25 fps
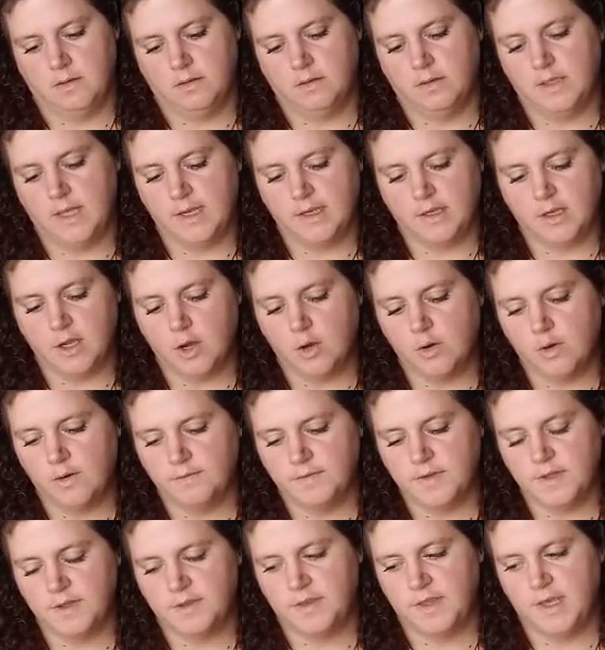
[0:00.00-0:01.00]
Let go
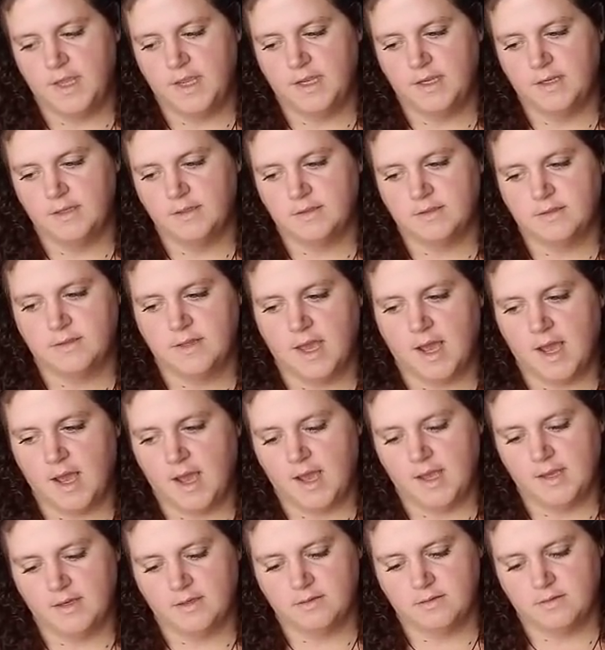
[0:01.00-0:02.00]
of the things
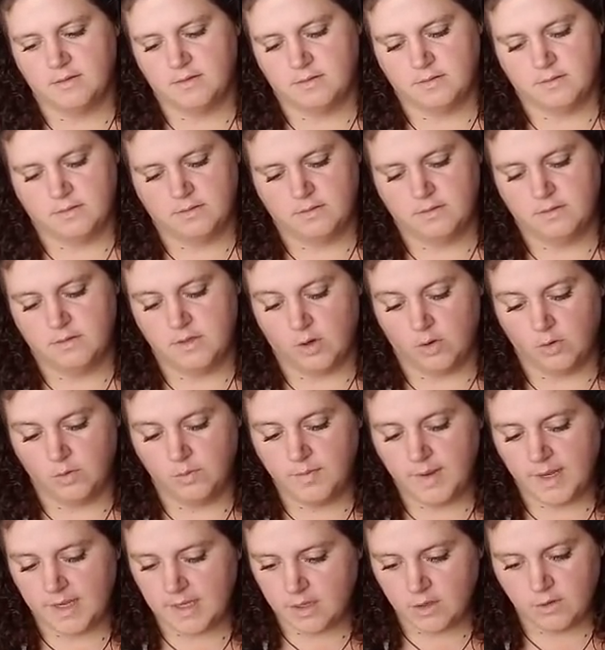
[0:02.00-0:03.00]
that don't
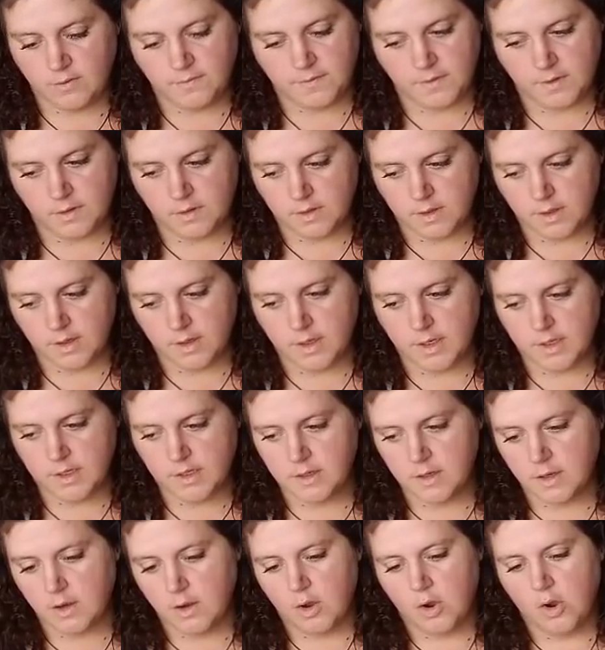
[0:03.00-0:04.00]
make you feel
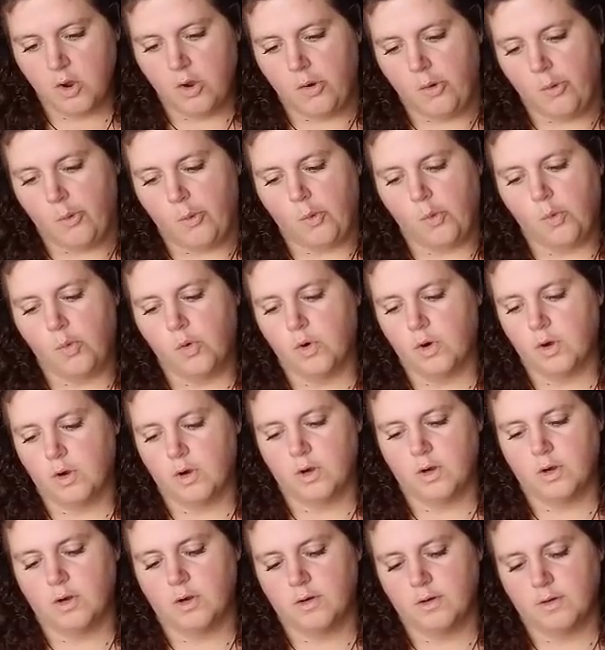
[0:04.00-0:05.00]
good
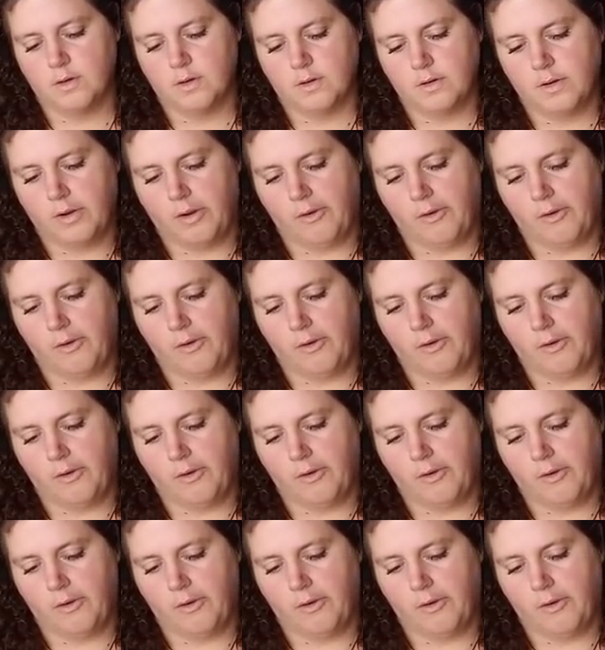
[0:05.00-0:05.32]
or